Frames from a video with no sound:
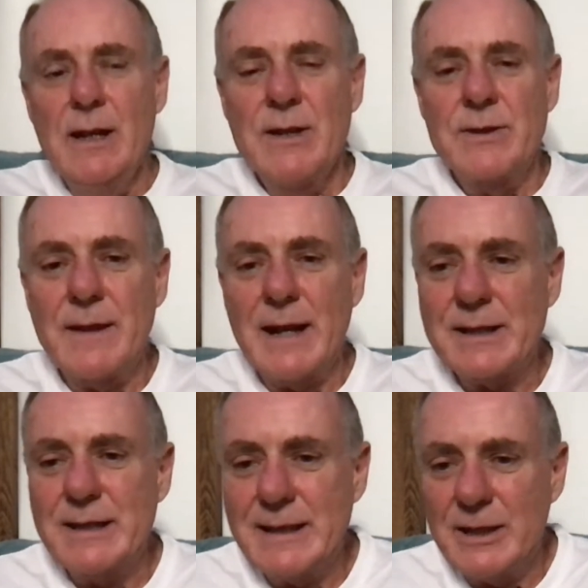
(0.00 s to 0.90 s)
So
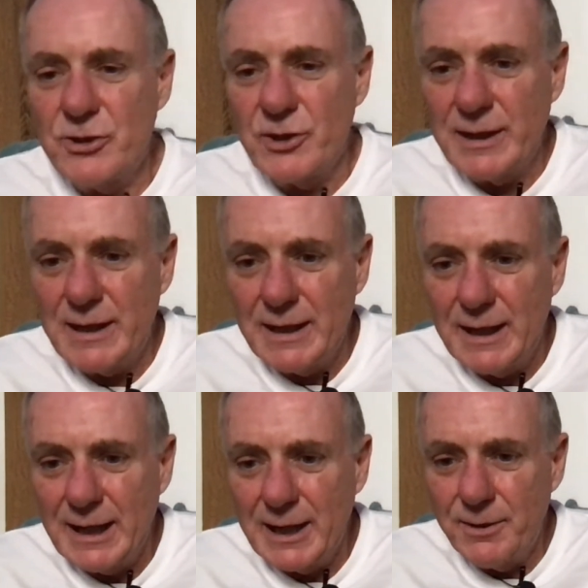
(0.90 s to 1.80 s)
that's essentially
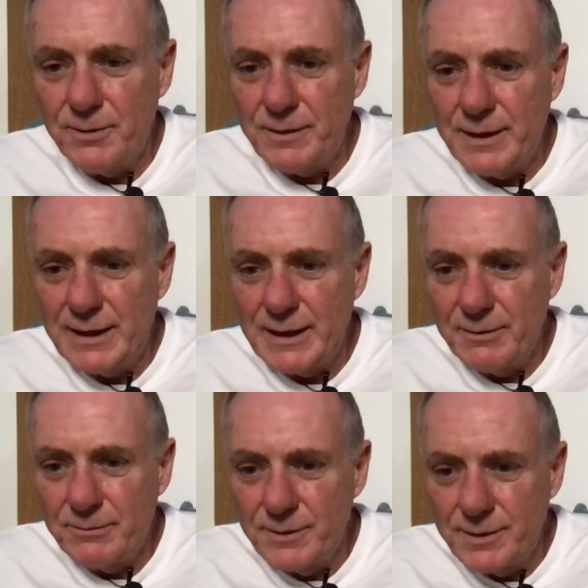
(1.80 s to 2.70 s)
how
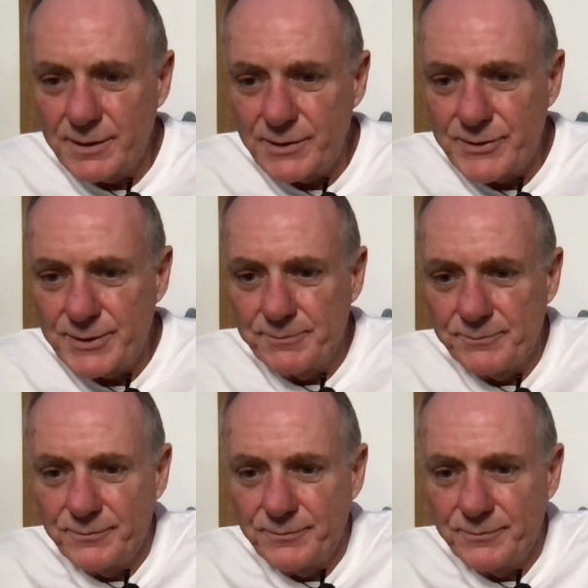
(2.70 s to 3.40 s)
it works.